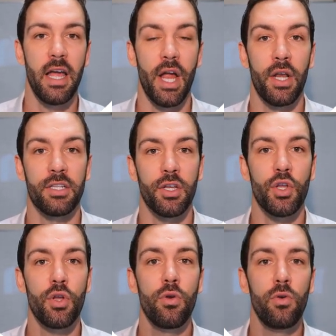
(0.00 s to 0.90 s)
And it's a
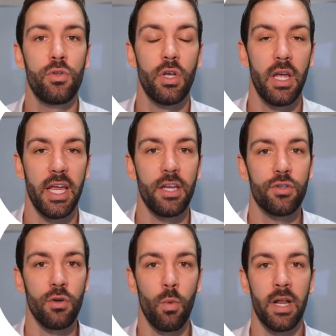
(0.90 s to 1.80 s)
huge
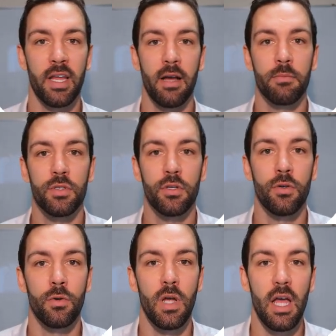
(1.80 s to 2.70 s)
issue when it comes
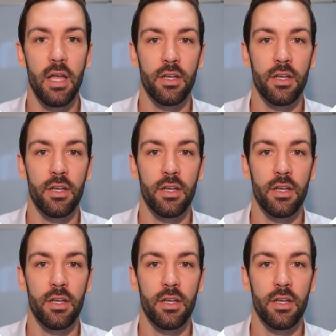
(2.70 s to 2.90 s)
to